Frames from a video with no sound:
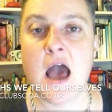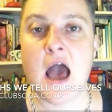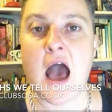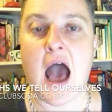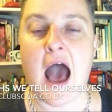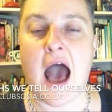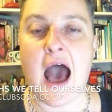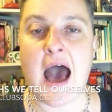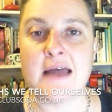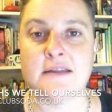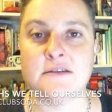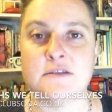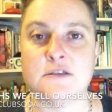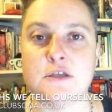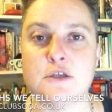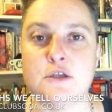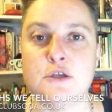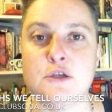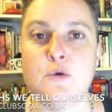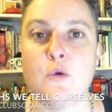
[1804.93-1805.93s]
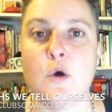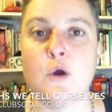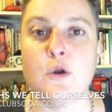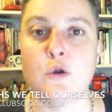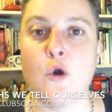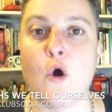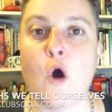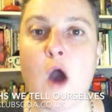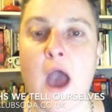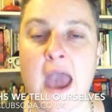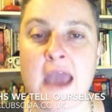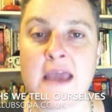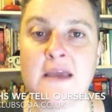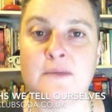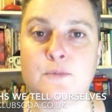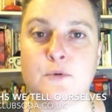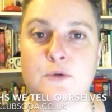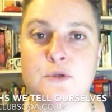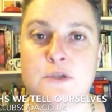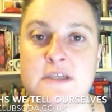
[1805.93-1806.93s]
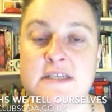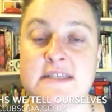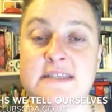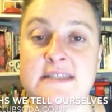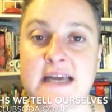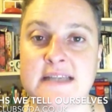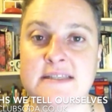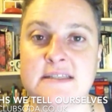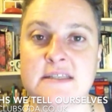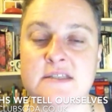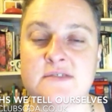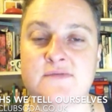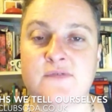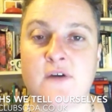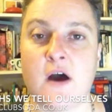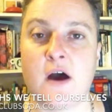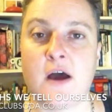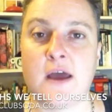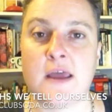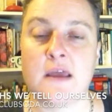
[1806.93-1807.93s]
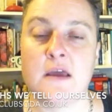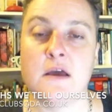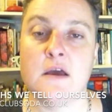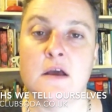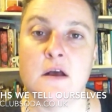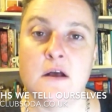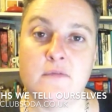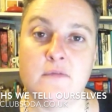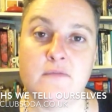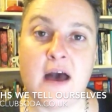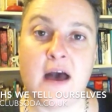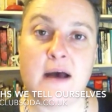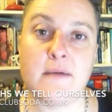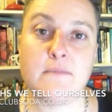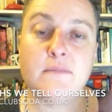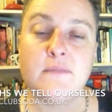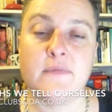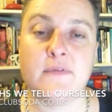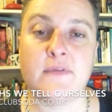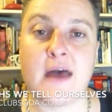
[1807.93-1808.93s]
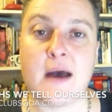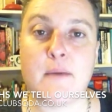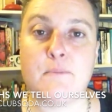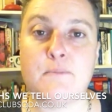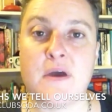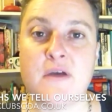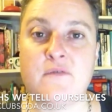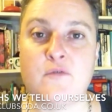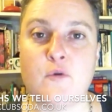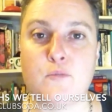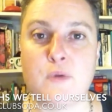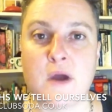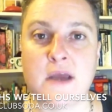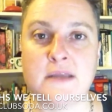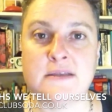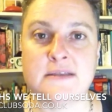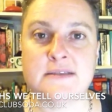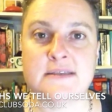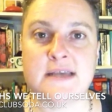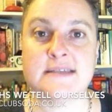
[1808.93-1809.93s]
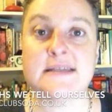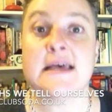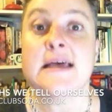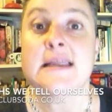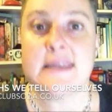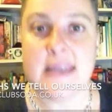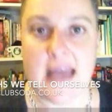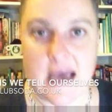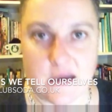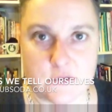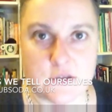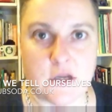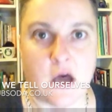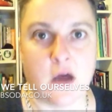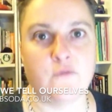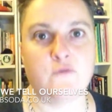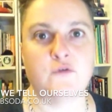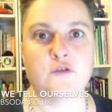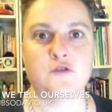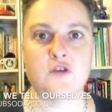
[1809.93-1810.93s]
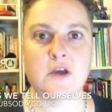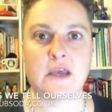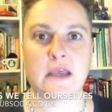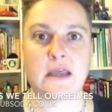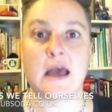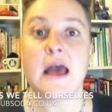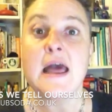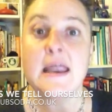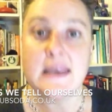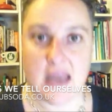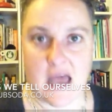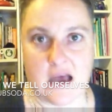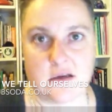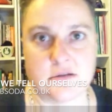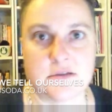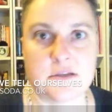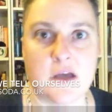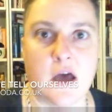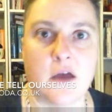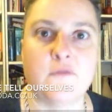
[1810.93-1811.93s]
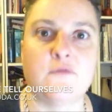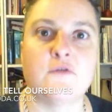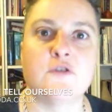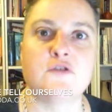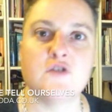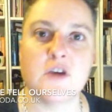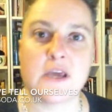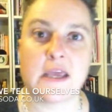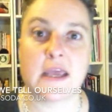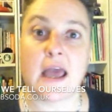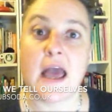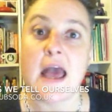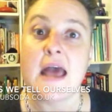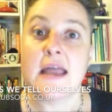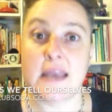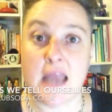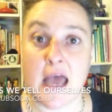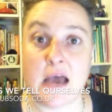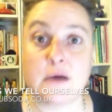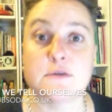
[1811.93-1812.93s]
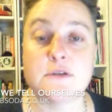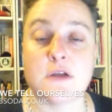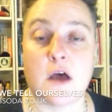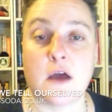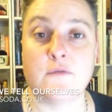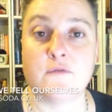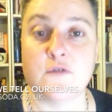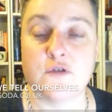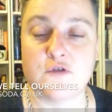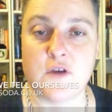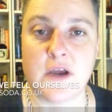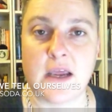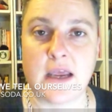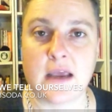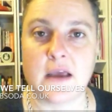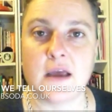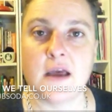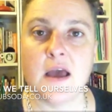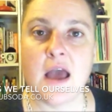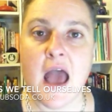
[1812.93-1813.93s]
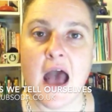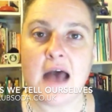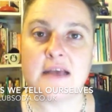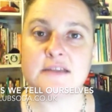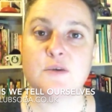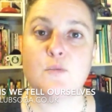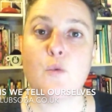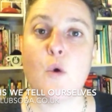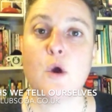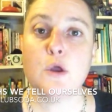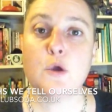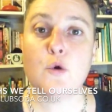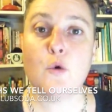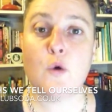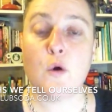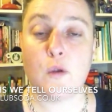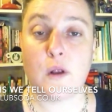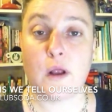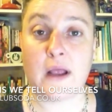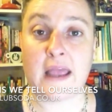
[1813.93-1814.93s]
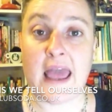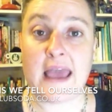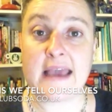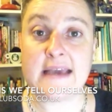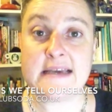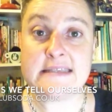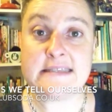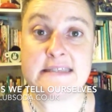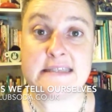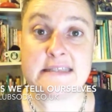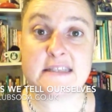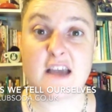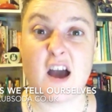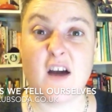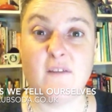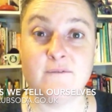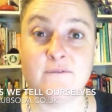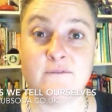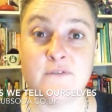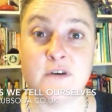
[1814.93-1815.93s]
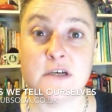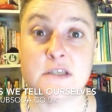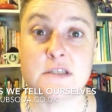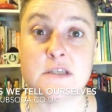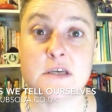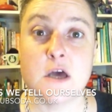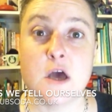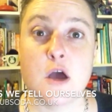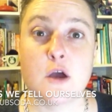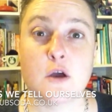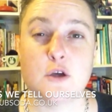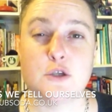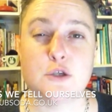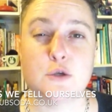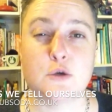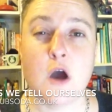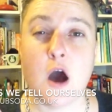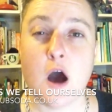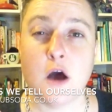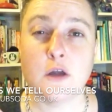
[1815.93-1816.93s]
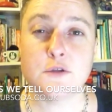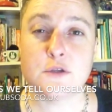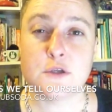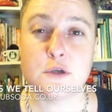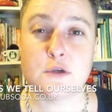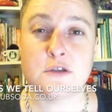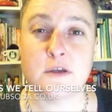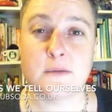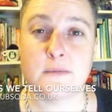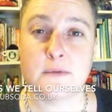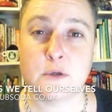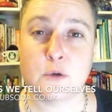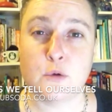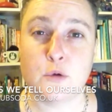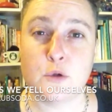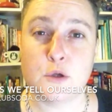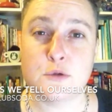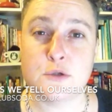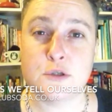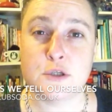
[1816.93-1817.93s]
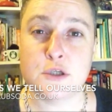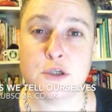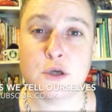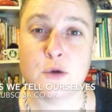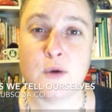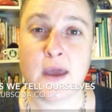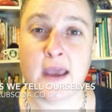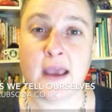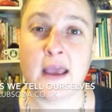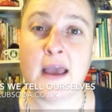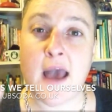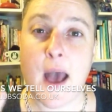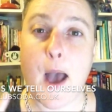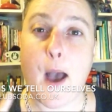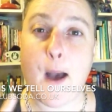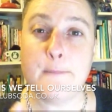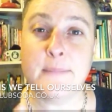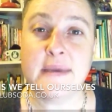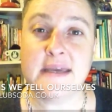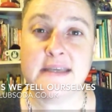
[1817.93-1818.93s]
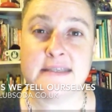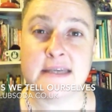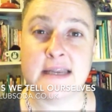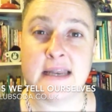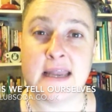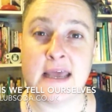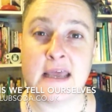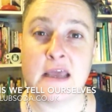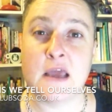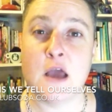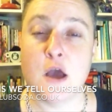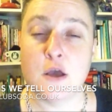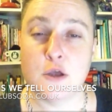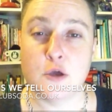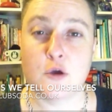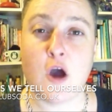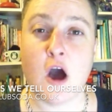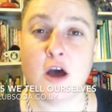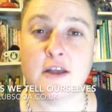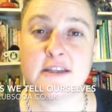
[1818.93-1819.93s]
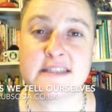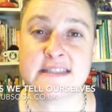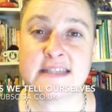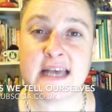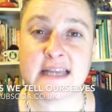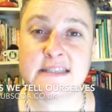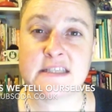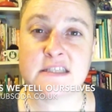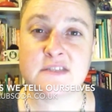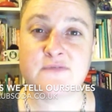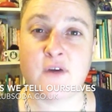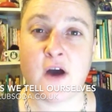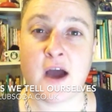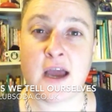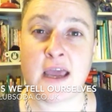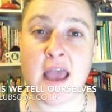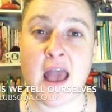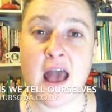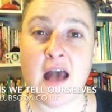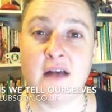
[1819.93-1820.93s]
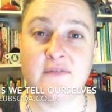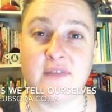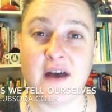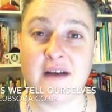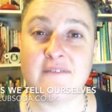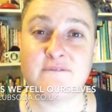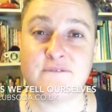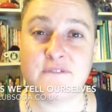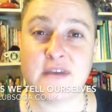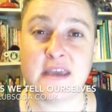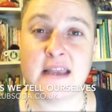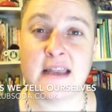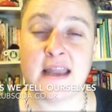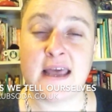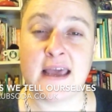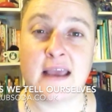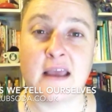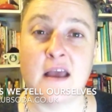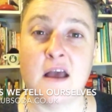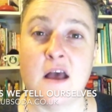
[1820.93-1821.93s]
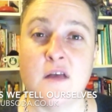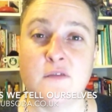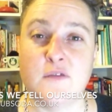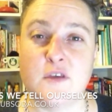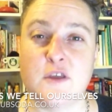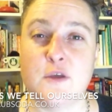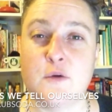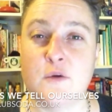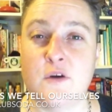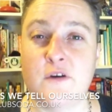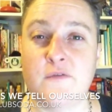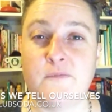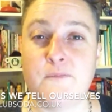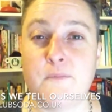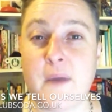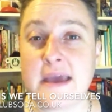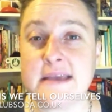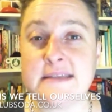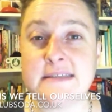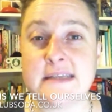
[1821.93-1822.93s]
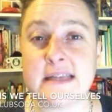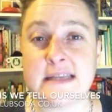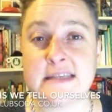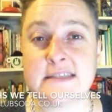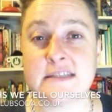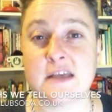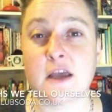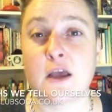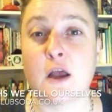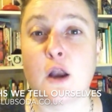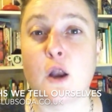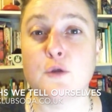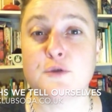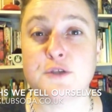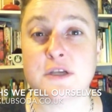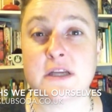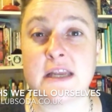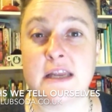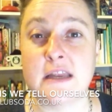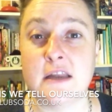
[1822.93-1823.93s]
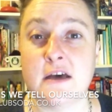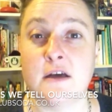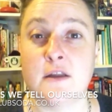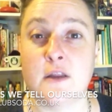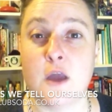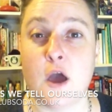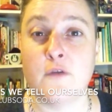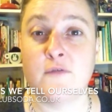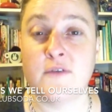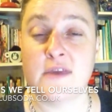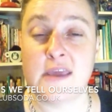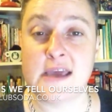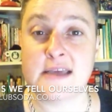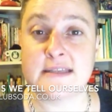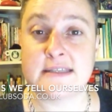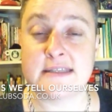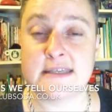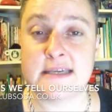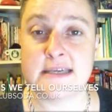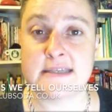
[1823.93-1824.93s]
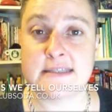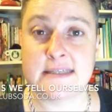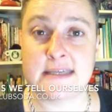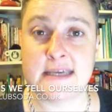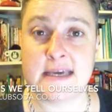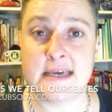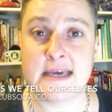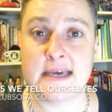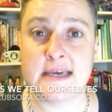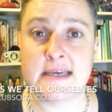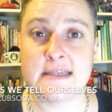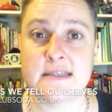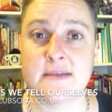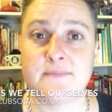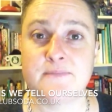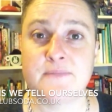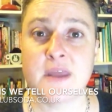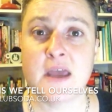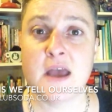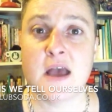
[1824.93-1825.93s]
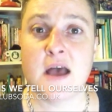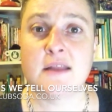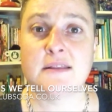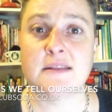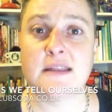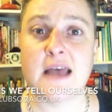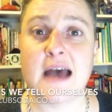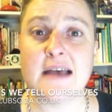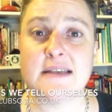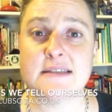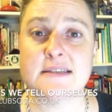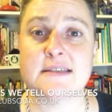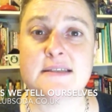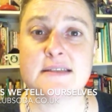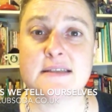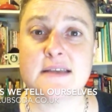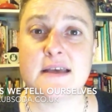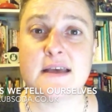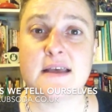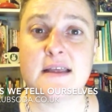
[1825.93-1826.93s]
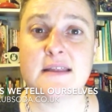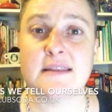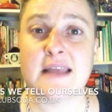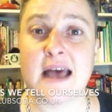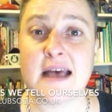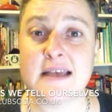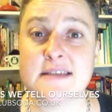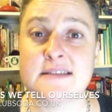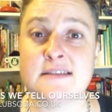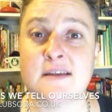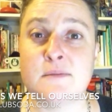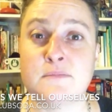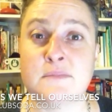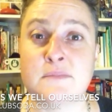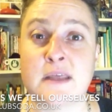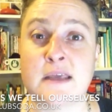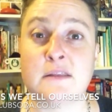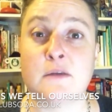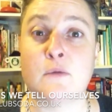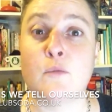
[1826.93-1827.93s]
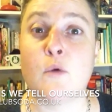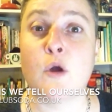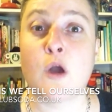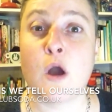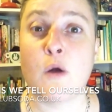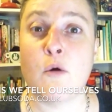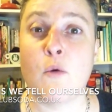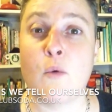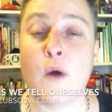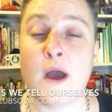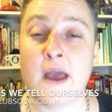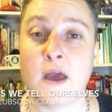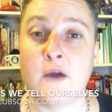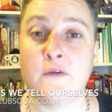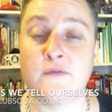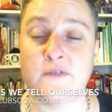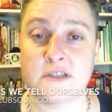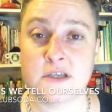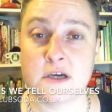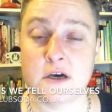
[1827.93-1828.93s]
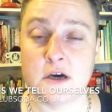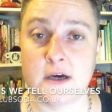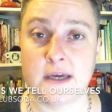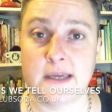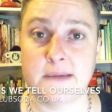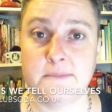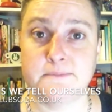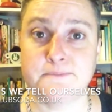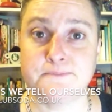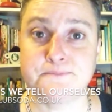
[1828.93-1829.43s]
And you are not able to satisfy that bit of your brain that says, now's time for a drink, now's time for a drink, now's time for a drink. And so what you're getting is discomfort because you can't do something you're used to doing immediately. You can't satisfy that feeling that you have basically psychologically learned over years and years and years. That's something that will go away over time.